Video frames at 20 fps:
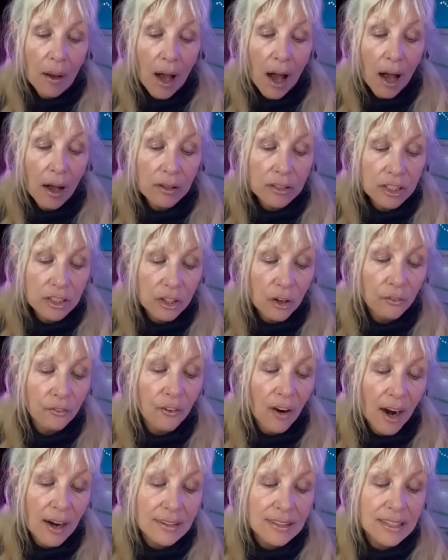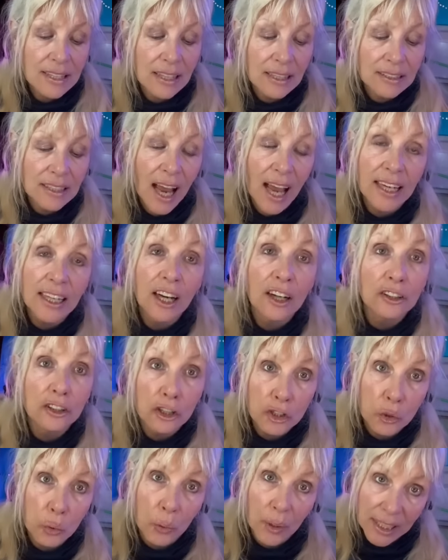uh, so far is
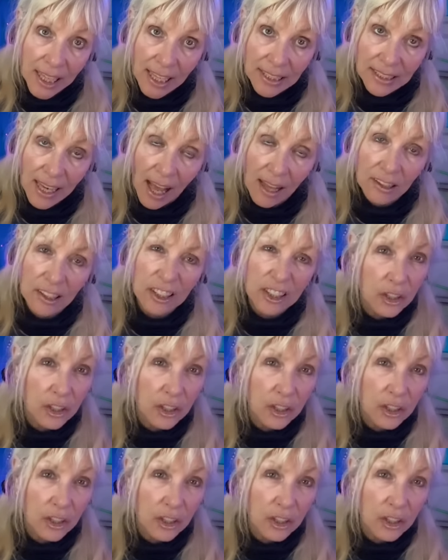$928.